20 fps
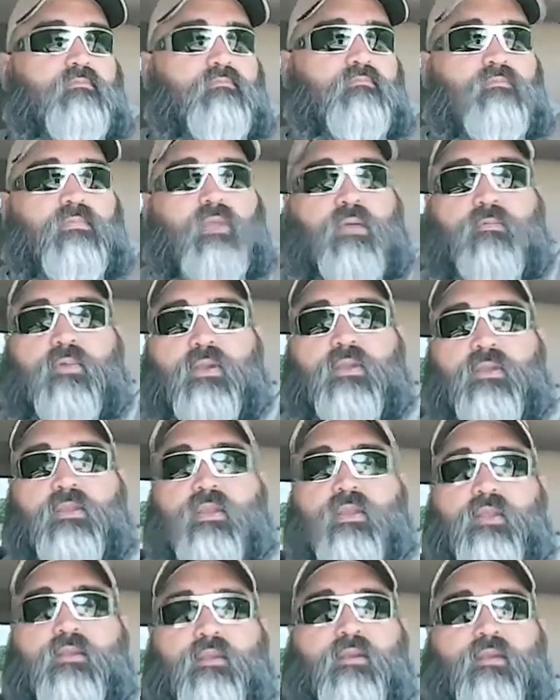I'm right in
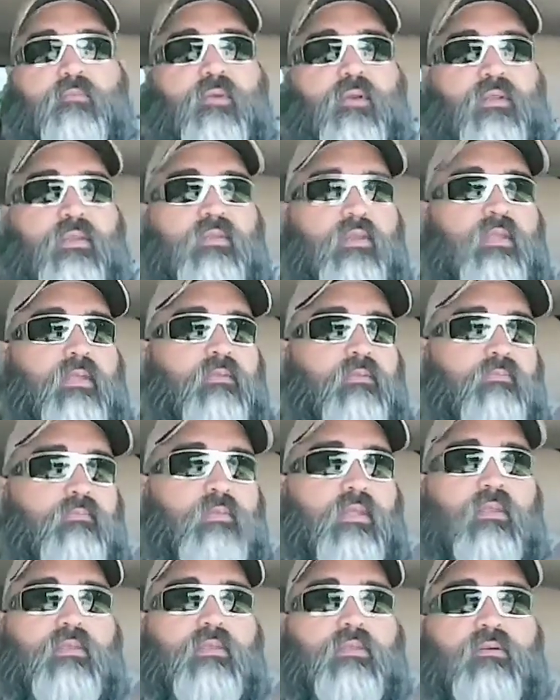
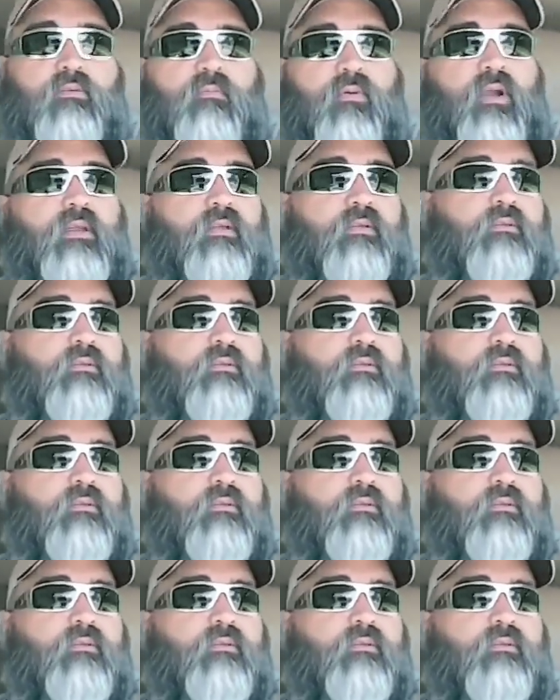that little bracket.